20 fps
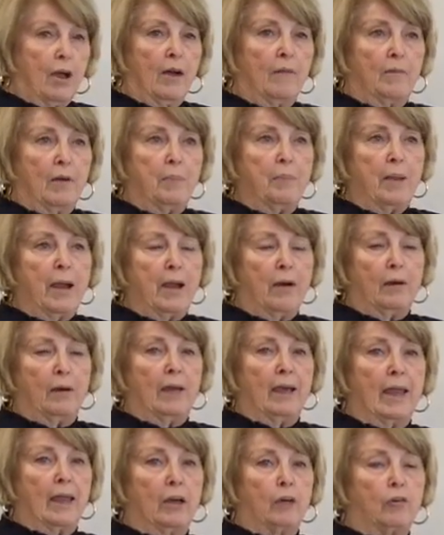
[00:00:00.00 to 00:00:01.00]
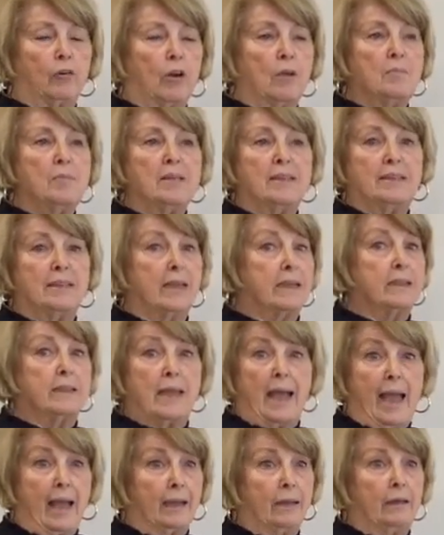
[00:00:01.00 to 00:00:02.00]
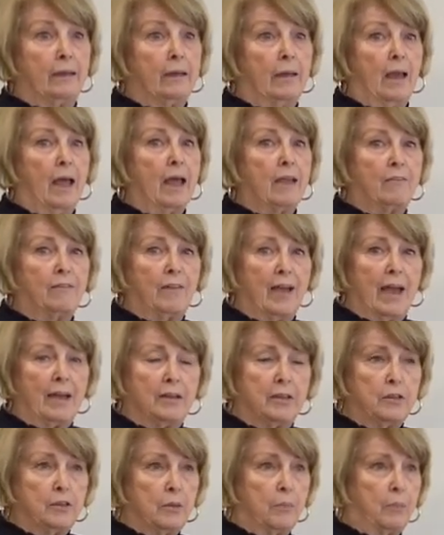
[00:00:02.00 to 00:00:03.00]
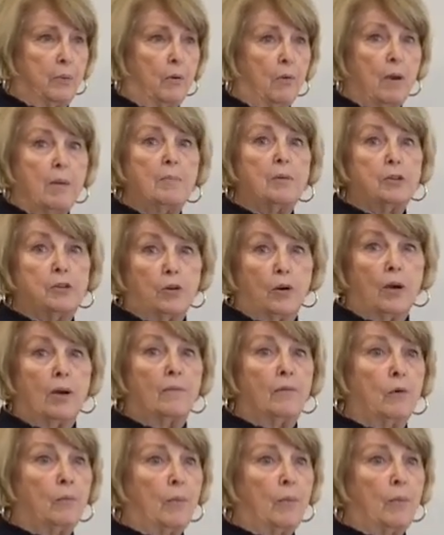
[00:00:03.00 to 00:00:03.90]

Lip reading: of a parallelogram is exactly like finding the perimeter of a